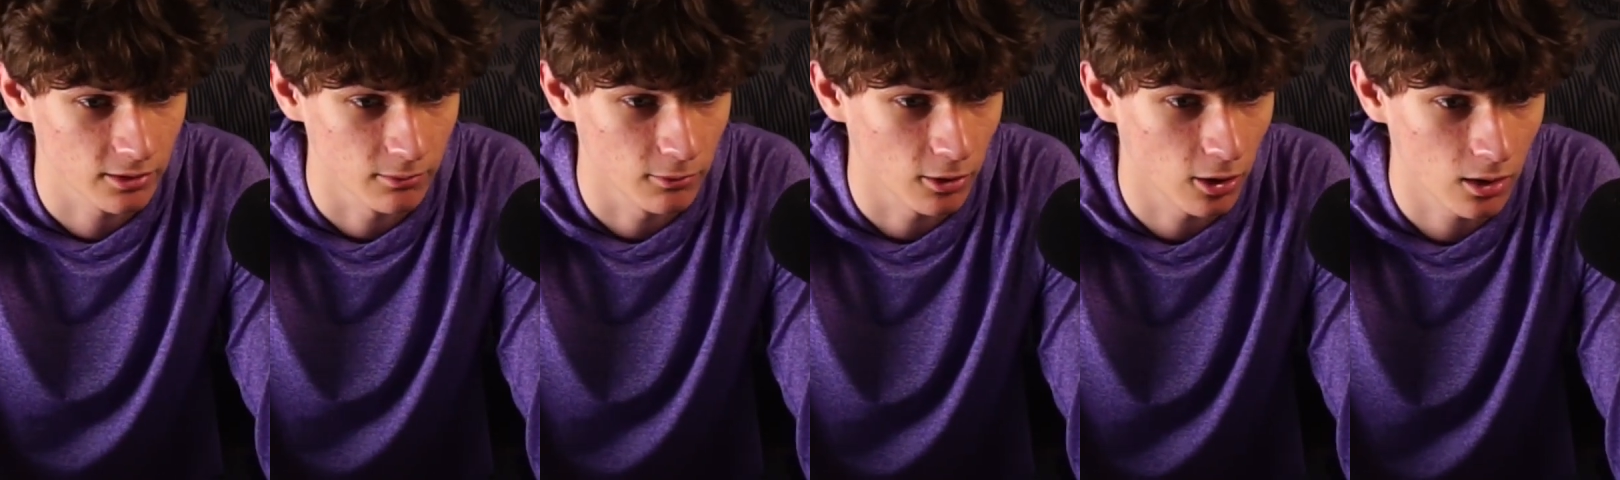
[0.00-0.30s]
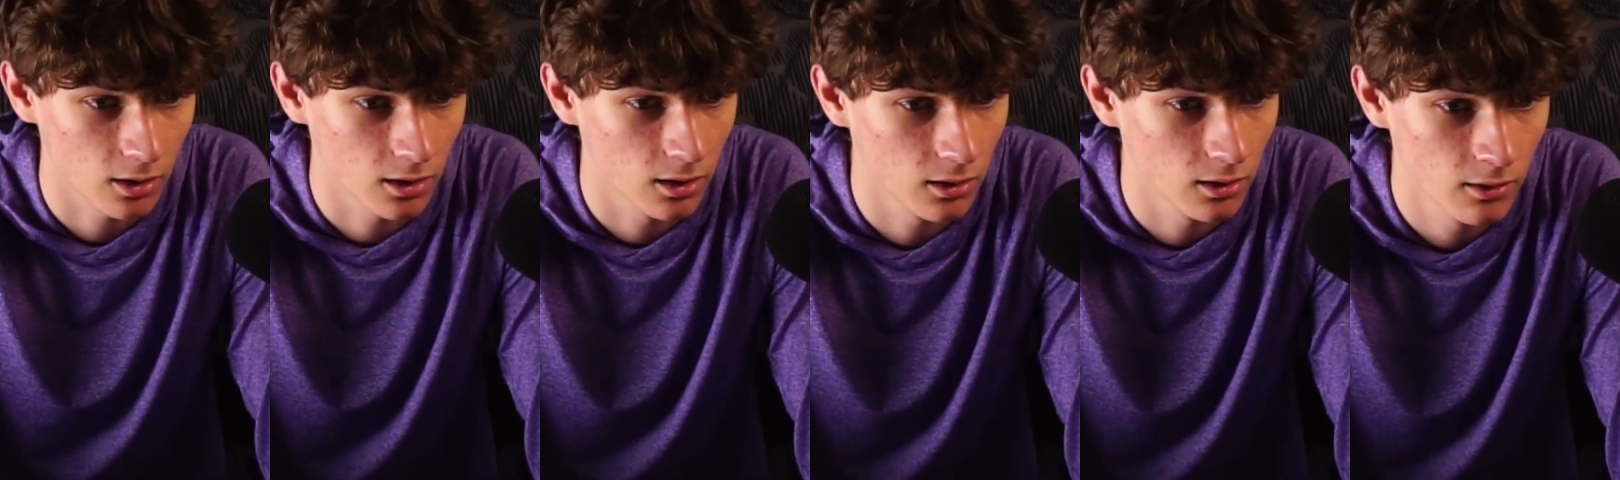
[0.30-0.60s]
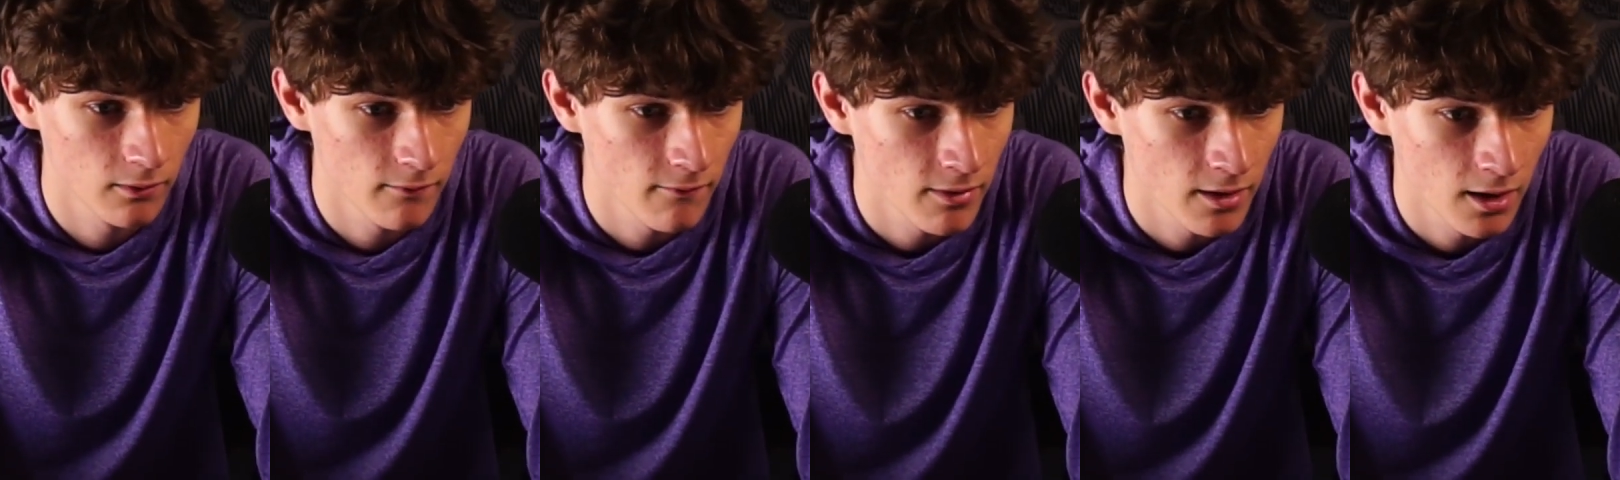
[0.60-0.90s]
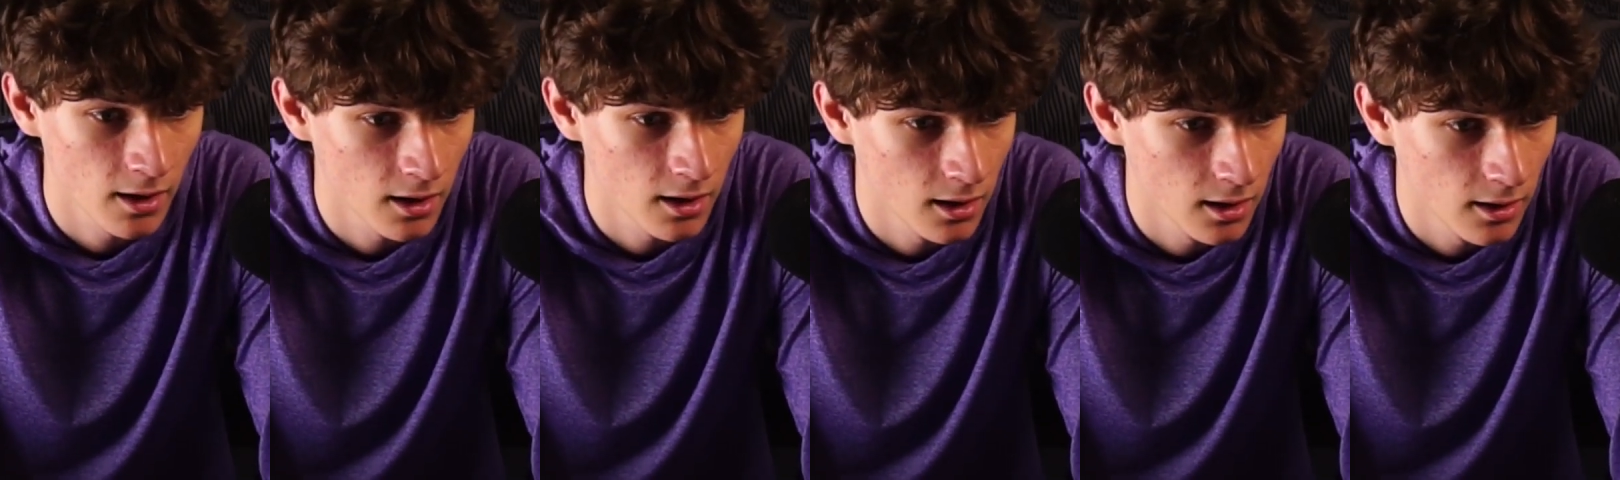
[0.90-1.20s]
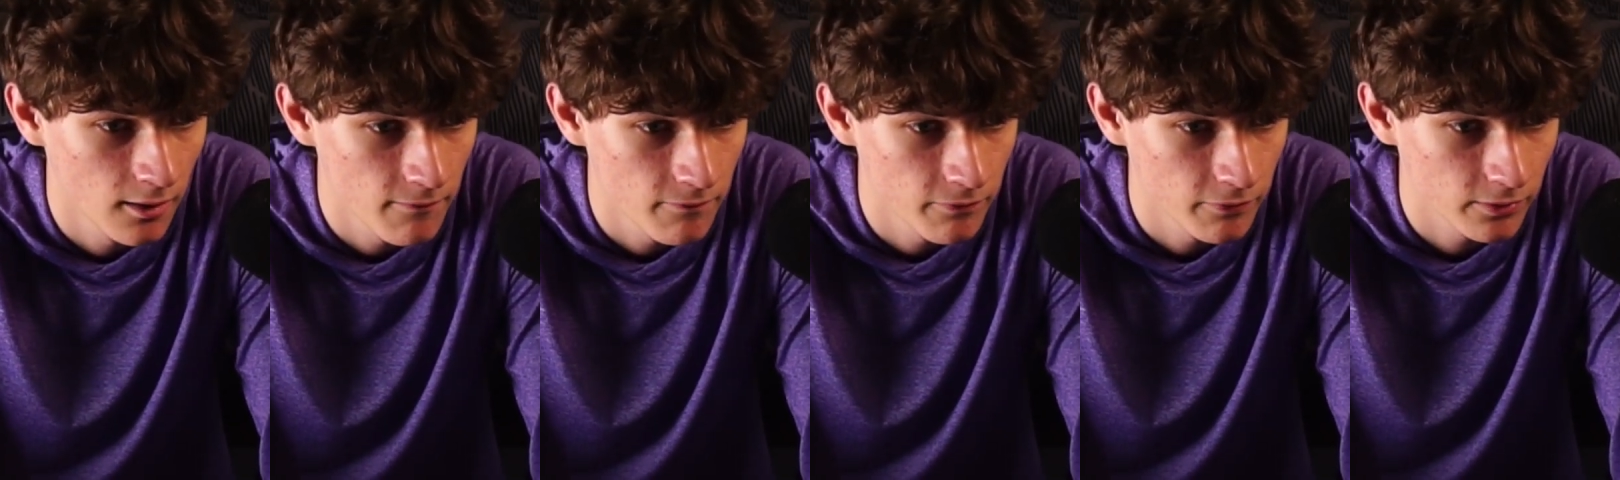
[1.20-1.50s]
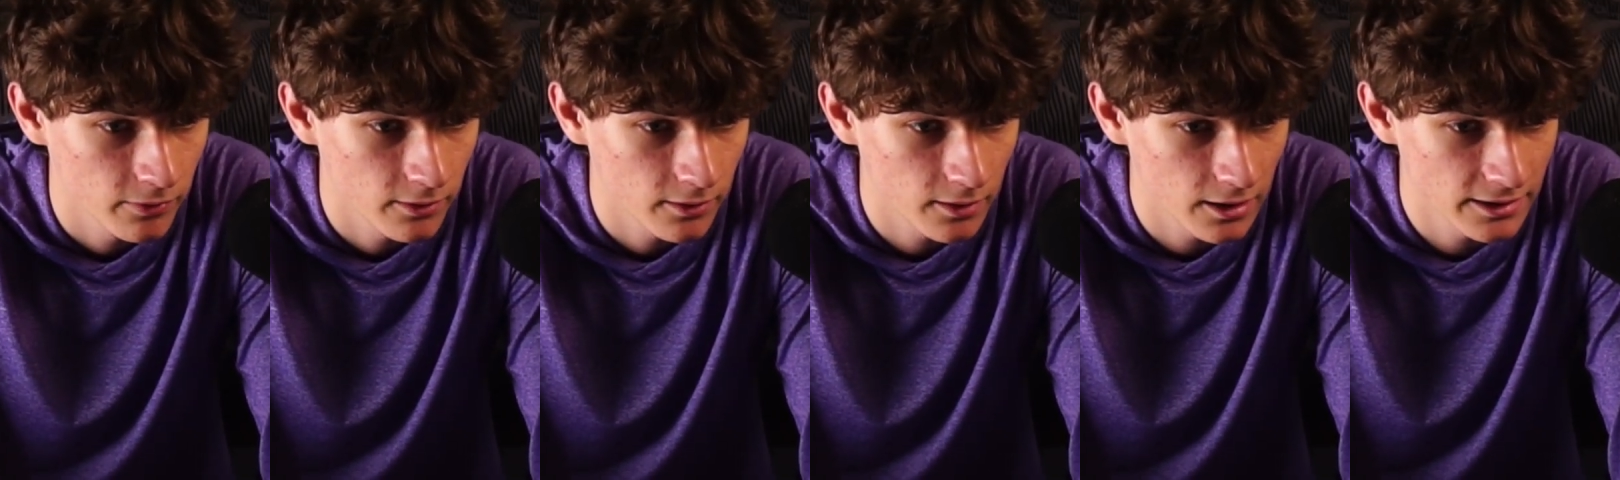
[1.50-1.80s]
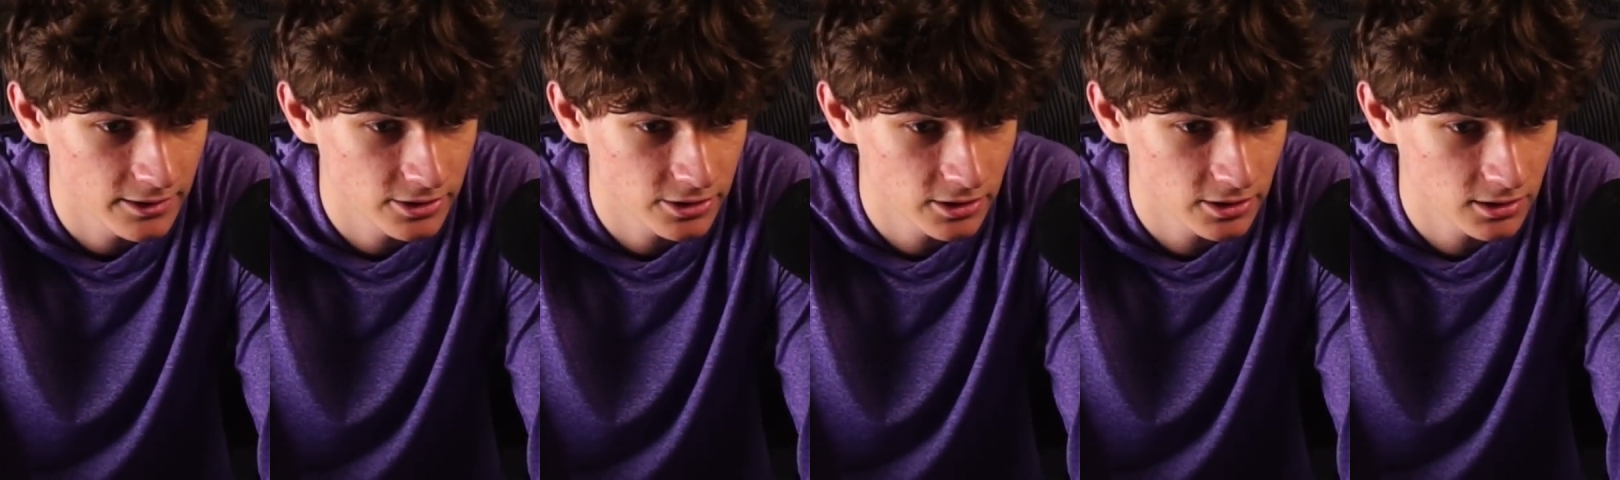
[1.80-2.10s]
tomorrow.
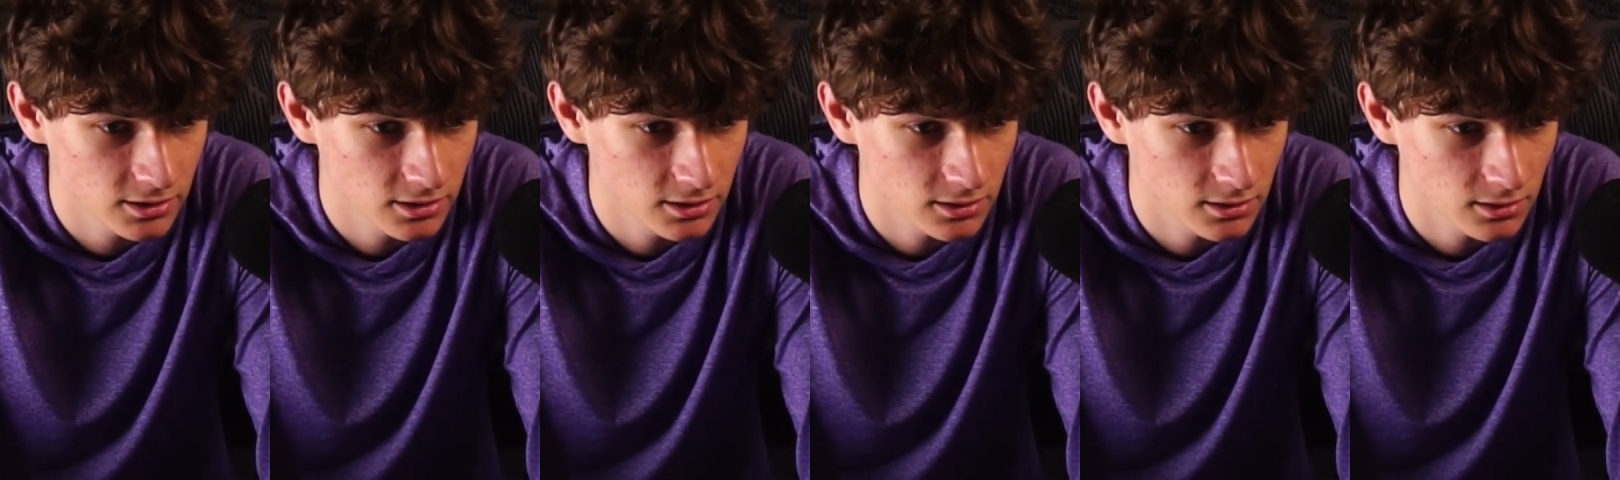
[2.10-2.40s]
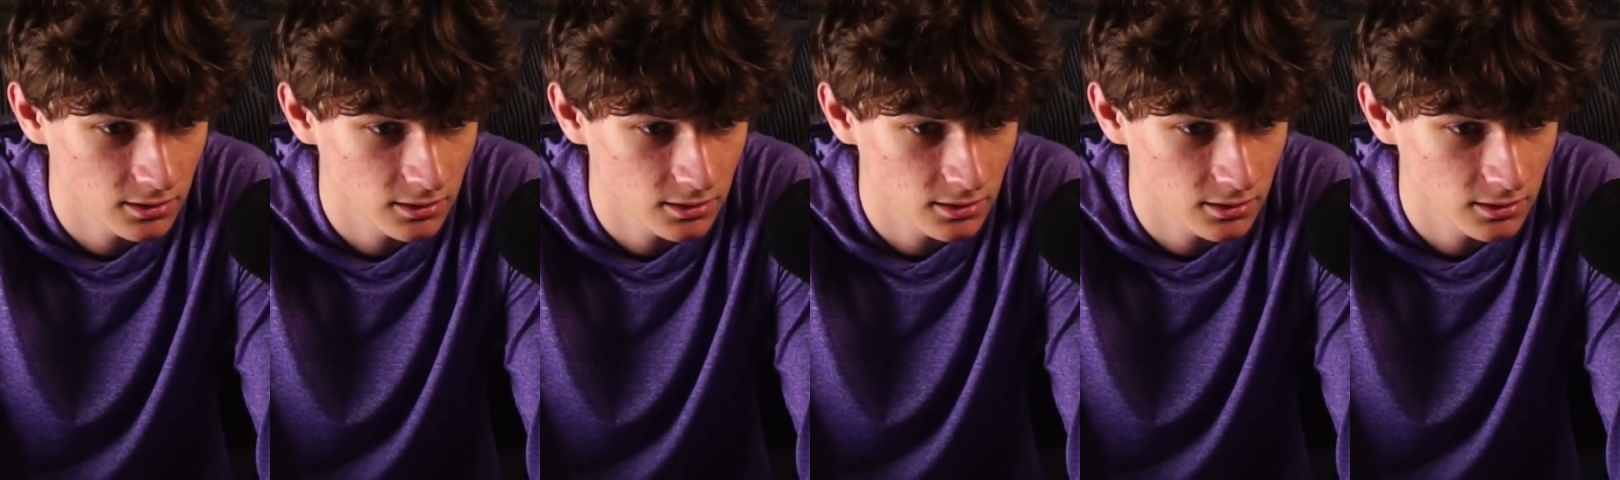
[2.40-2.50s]
It's just